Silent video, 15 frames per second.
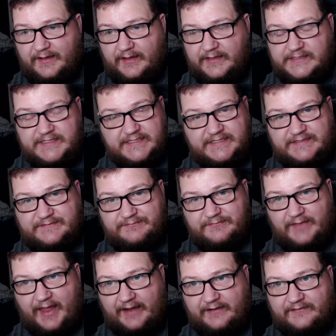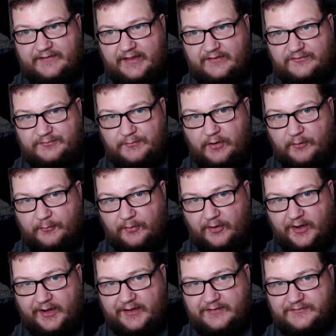uh, just had to take a small
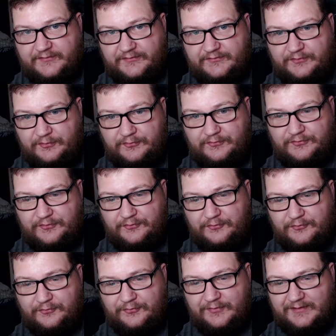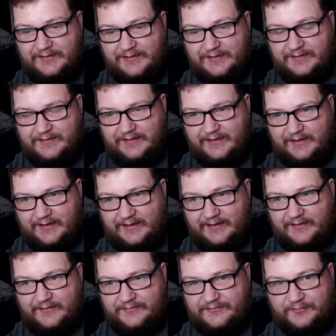break just due to
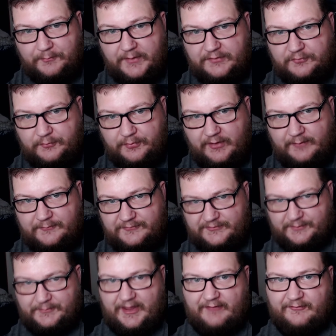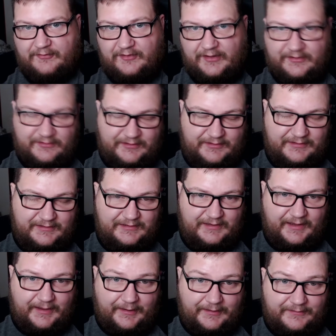uh, some mental problems I'm having lately,
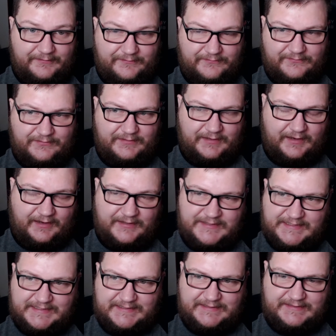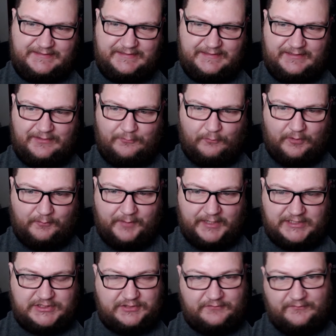and yeah, I just want to
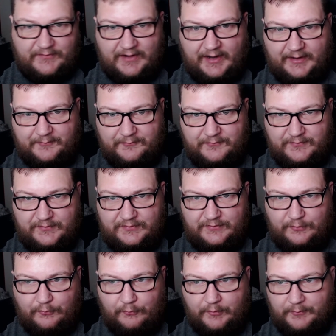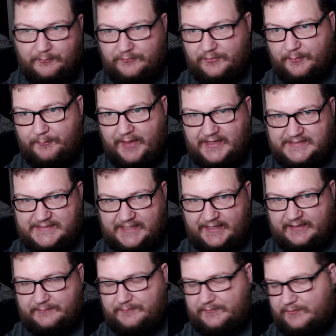make sure that I'm doing the best I
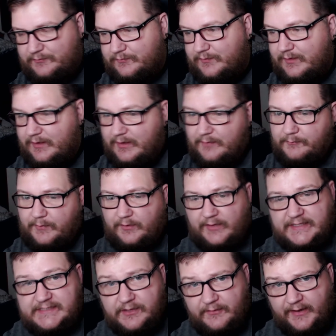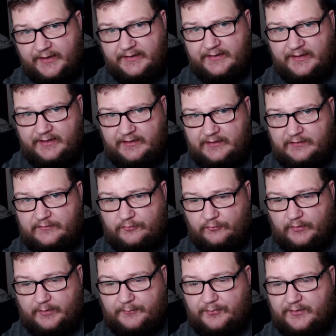can do. But let's go ahead and get
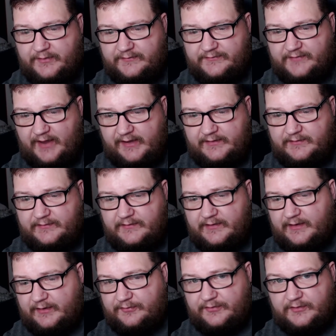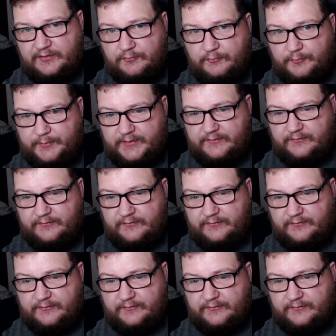into it. I'm pretty excited, and I think you will